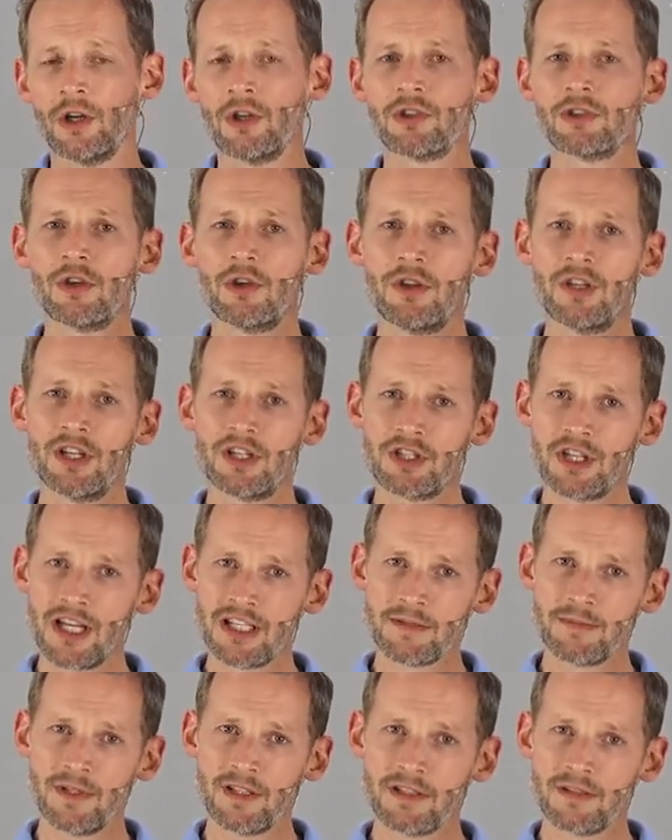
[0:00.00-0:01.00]
So the
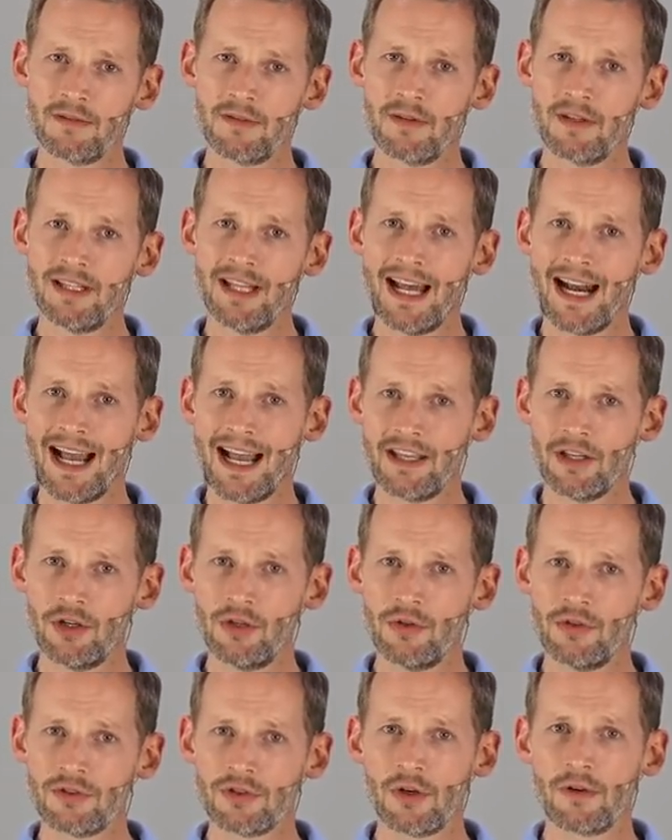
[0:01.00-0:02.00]
adjustments that I
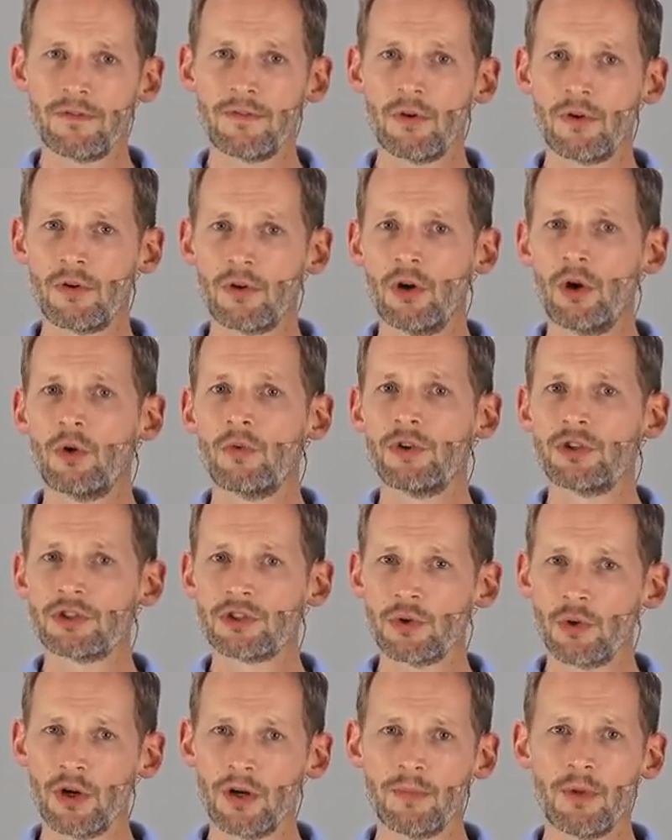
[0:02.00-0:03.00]
use are for
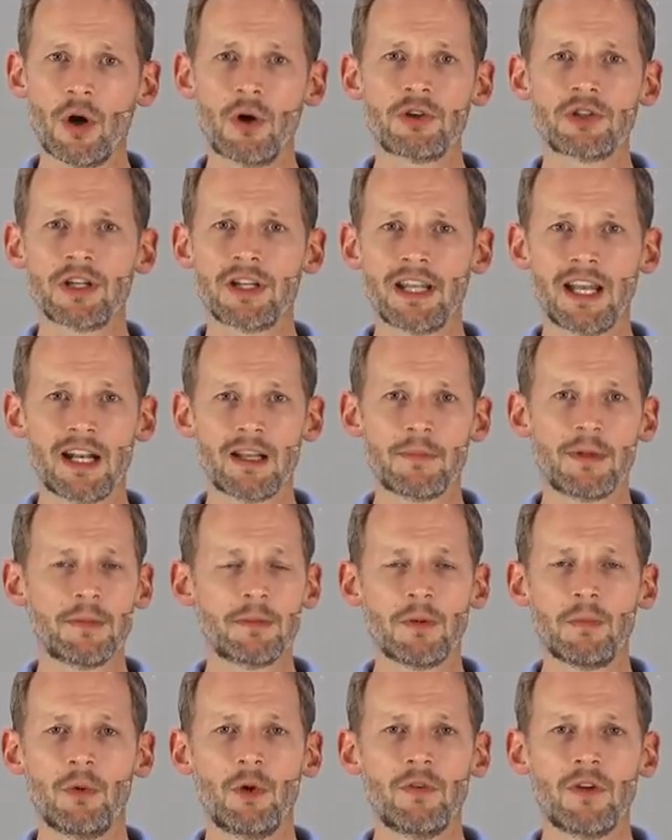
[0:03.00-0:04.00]
restoring motion, getting
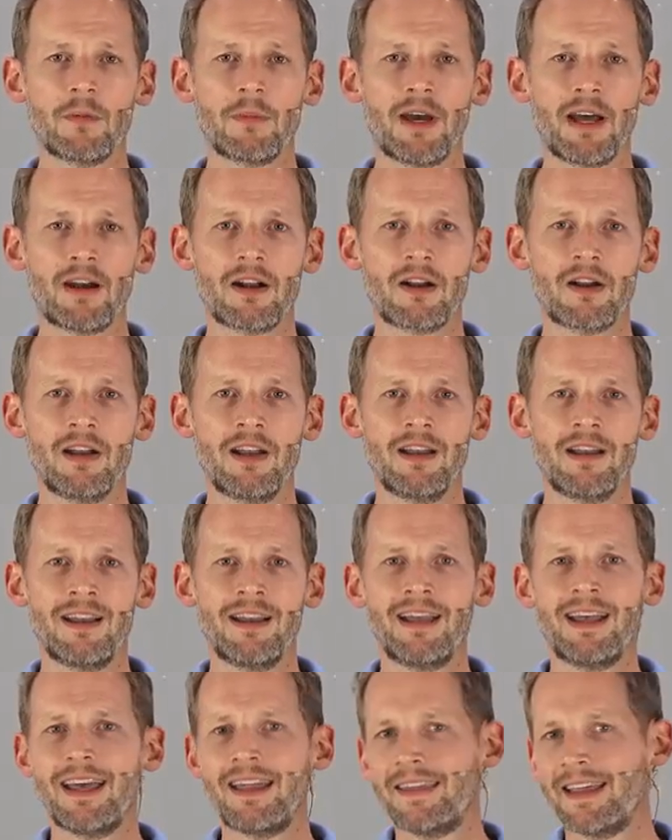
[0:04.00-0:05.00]
people moving better.
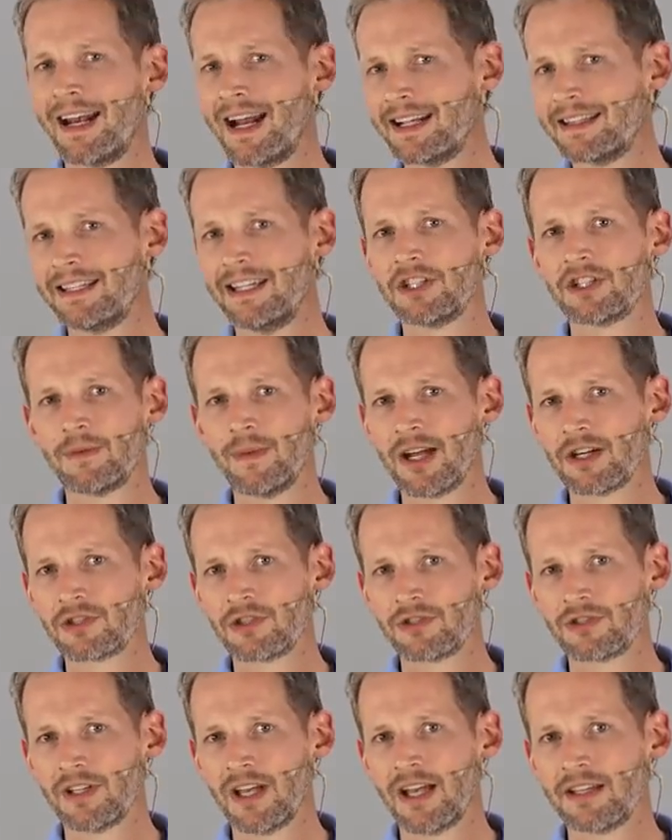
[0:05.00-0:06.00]
And then I teach them
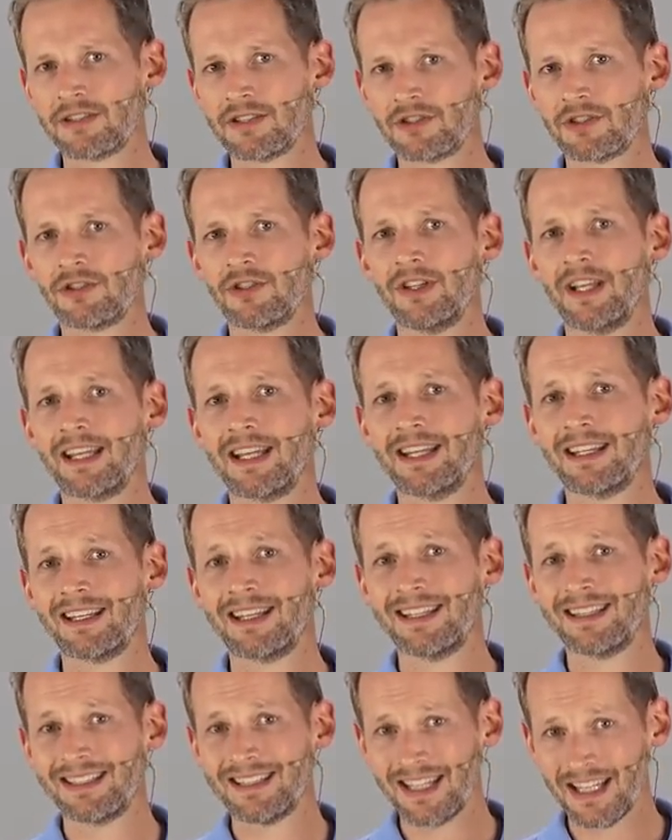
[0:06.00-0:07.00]
exercises so they can
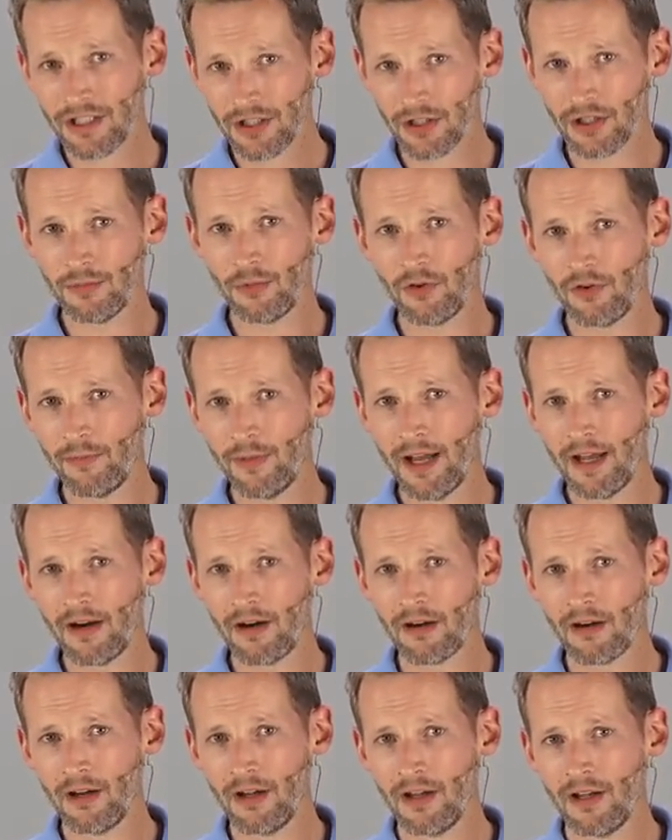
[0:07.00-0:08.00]
continue to move
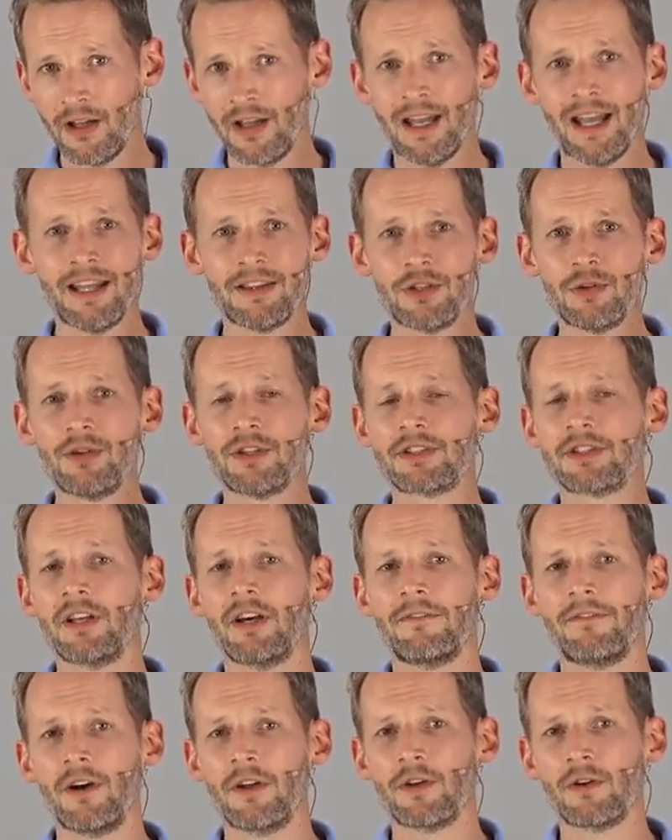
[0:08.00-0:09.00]
better and do the
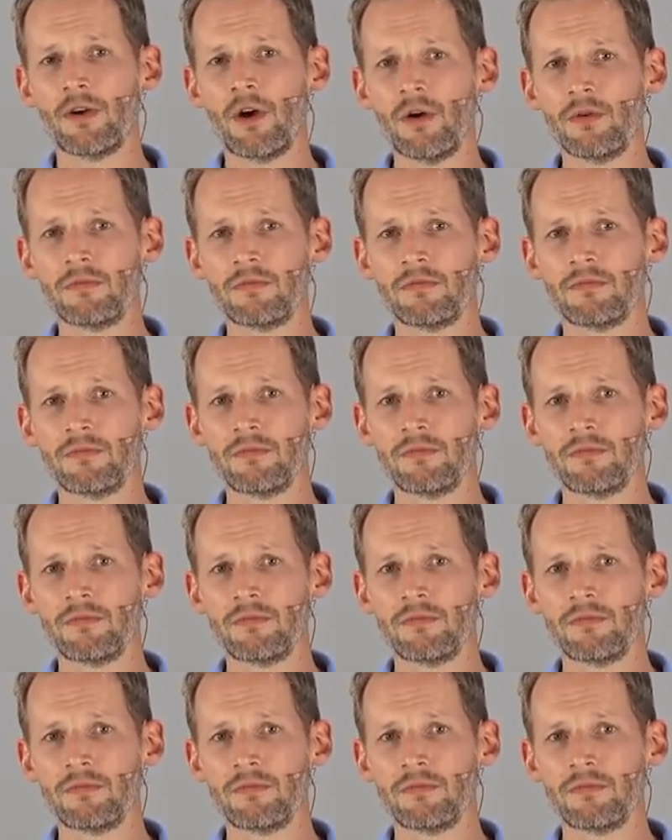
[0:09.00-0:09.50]
stuff on their own.